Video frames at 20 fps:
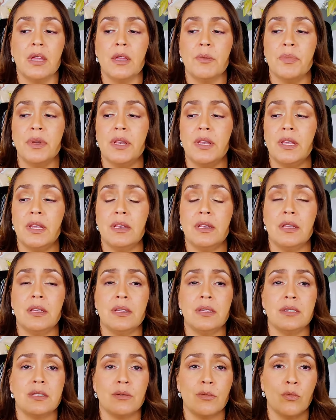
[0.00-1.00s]
But it
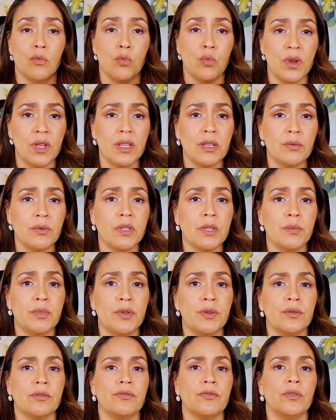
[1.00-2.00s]
is really, really
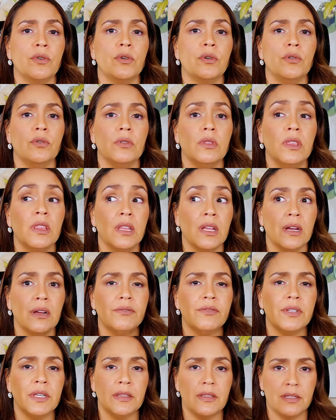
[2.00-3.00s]
beautiful.
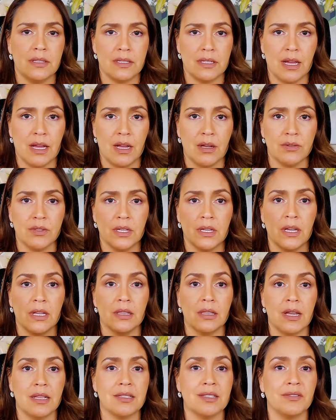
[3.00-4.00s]
Loved in this house. I got
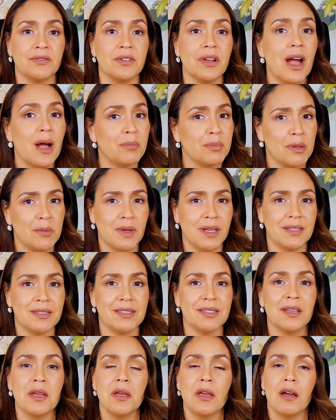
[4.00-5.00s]
lots of
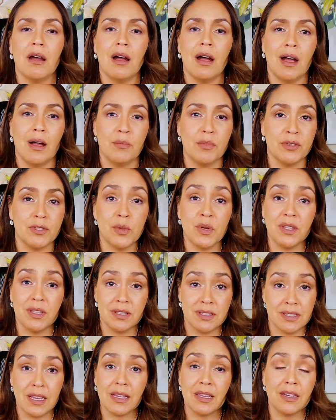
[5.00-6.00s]
compliments uh, between the
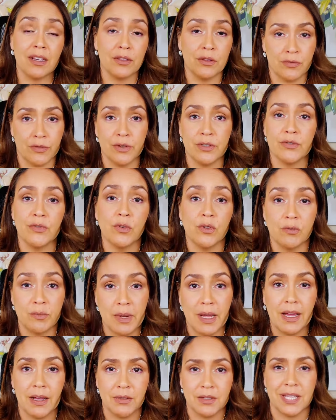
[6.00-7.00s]
second and the first floor of my
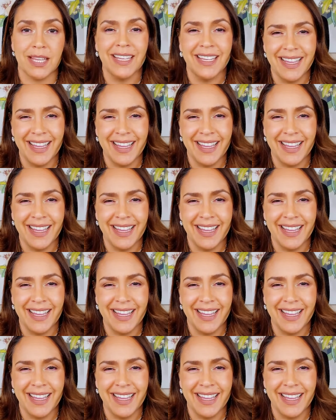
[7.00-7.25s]
house.